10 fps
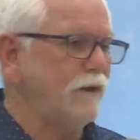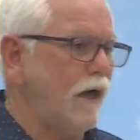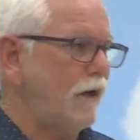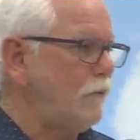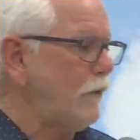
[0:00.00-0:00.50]

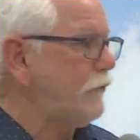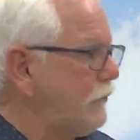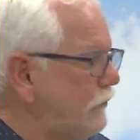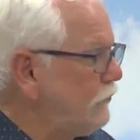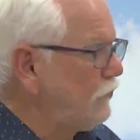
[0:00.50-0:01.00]
God
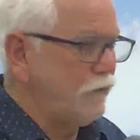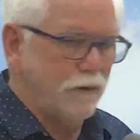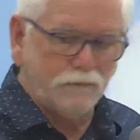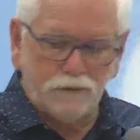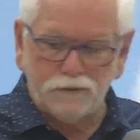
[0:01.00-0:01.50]
wasn't
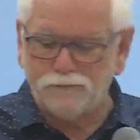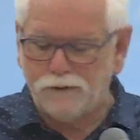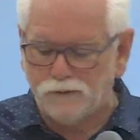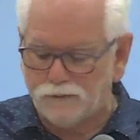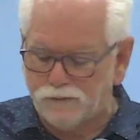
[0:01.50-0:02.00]
doing these
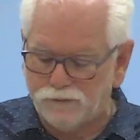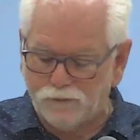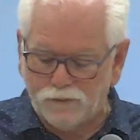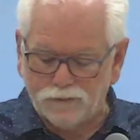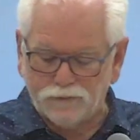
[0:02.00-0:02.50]
miracles
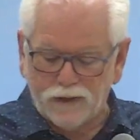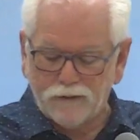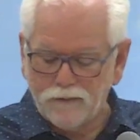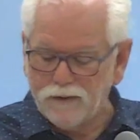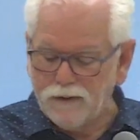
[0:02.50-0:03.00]
all the time,